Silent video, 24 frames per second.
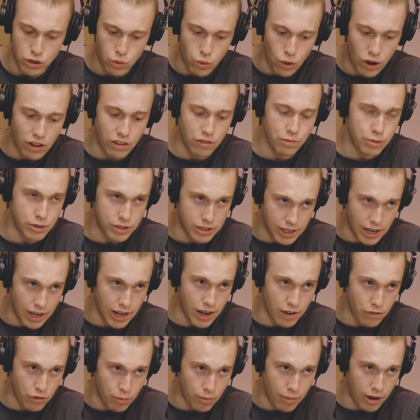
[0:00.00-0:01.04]

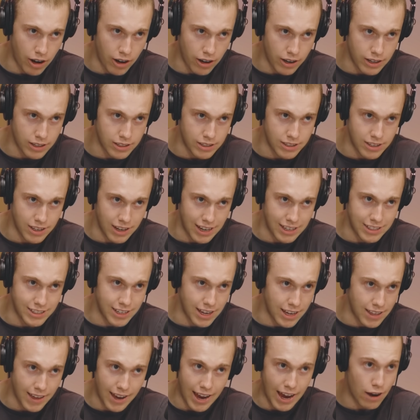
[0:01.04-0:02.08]
12% of Americans today
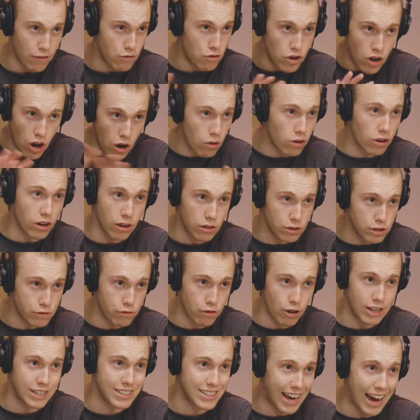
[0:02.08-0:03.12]
say they have no close
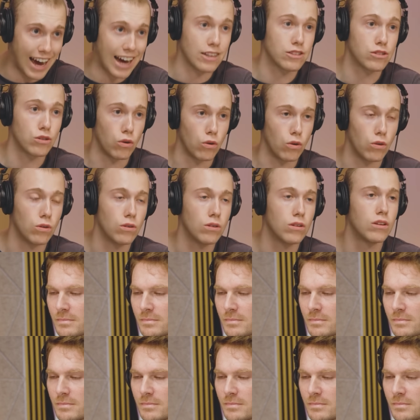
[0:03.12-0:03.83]
friends at all,